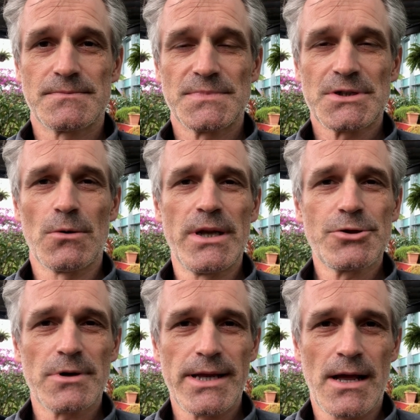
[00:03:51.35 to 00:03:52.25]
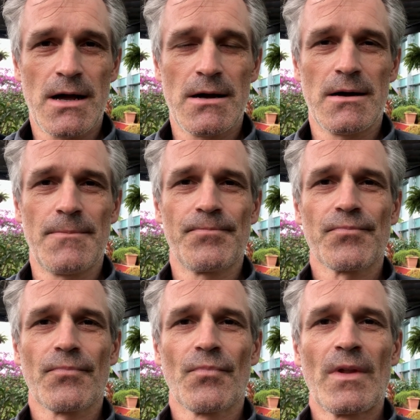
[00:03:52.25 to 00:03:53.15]
So literally our
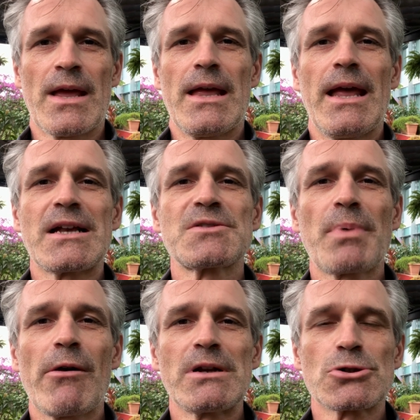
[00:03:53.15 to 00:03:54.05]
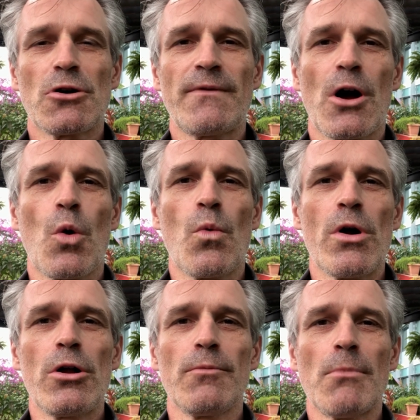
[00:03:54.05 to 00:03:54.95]
experience of our
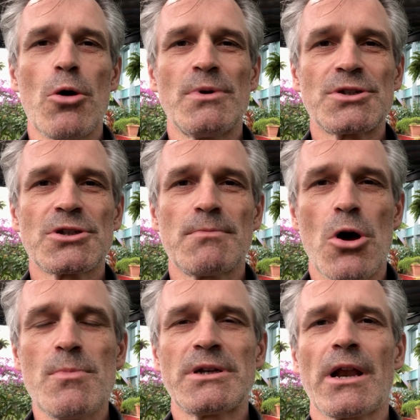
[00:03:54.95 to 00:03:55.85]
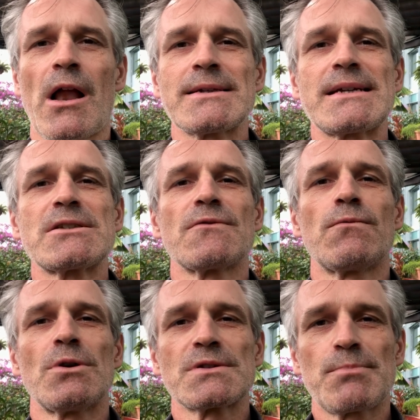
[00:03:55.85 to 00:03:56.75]
world moment to moment and our sense of
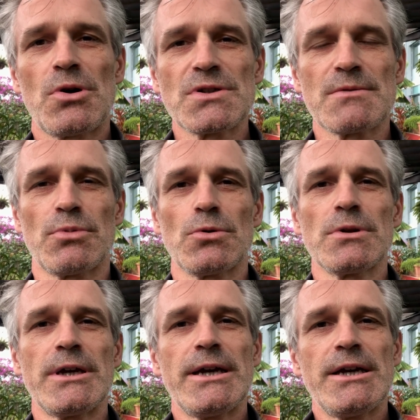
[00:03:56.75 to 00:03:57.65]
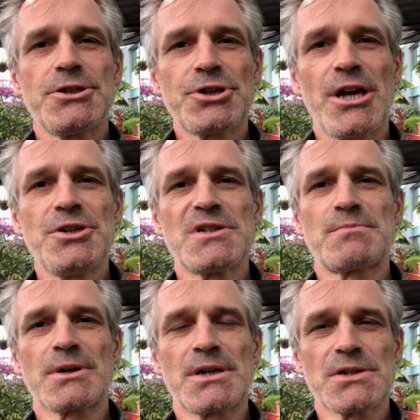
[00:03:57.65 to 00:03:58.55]
what's possible changes
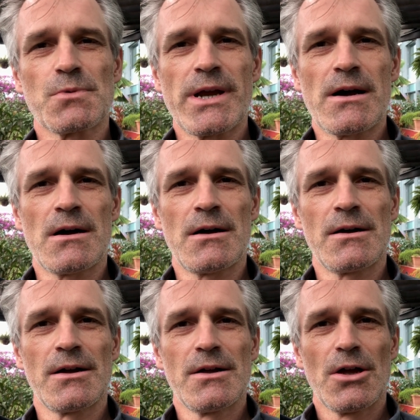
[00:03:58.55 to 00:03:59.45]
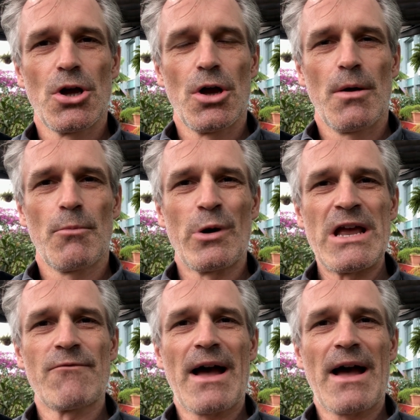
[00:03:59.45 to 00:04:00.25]
because we have